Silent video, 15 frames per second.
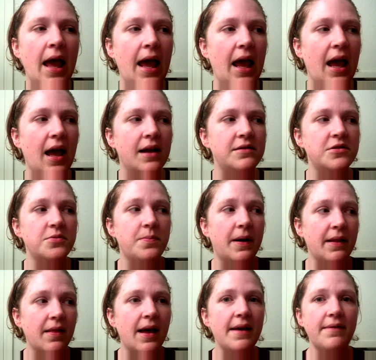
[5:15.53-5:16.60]
And my
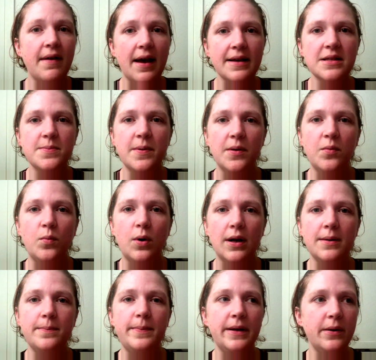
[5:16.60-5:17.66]
life has been
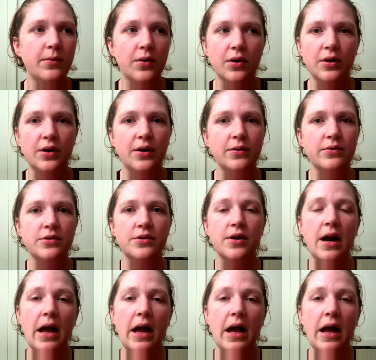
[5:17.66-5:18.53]
one big roller coaster,